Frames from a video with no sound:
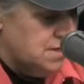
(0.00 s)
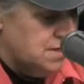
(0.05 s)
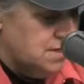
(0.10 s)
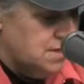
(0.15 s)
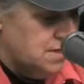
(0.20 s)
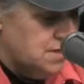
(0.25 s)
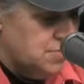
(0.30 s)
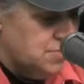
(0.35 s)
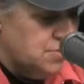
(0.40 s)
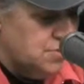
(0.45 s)

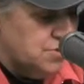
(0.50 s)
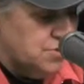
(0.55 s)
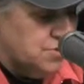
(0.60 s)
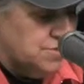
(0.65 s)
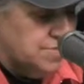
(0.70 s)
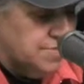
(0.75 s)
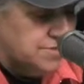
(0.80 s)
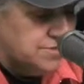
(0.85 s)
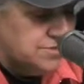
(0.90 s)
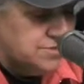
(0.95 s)
All of
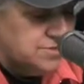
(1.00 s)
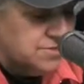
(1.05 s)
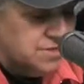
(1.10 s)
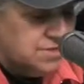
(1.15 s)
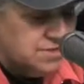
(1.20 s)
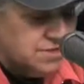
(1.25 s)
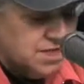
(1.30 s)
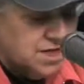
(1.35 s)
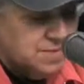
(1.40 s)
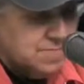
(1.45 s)
the pictures
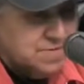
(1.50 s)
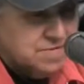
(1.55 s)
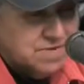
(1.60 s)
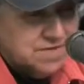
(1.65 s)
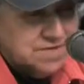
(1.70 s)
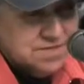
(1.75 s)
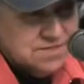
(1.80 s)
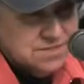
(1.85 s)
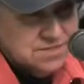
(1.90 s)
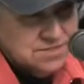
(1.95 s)
are
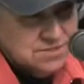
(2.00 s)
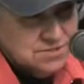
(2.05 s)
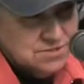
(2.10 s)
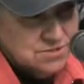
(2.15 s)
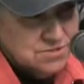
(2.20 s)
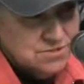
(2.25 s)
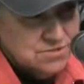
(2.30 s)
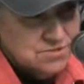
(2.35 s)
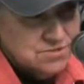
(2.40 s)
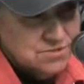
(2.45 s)
copyrighted,
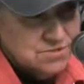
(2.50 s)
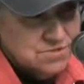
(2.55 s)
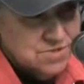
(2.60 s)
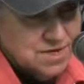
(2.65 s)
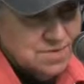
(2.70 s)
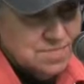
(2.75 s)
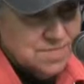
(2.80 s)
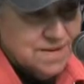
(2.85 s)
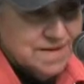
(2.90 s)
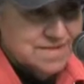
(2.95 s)
so do
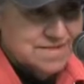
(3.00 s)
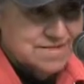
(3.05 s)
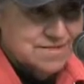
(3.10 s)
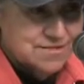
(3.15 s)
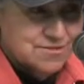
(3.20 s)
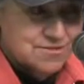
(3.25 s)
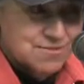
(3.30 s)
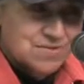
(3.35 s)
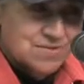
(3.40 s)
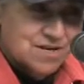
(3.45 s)
not pass
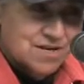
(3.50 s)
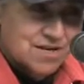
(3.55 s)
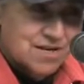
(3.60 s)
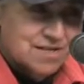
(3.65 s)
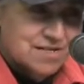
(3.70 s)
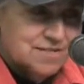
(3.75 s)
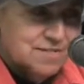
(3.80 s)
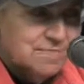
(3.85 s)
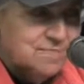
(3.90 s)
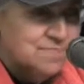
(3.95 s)
those
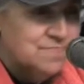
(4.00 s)
on.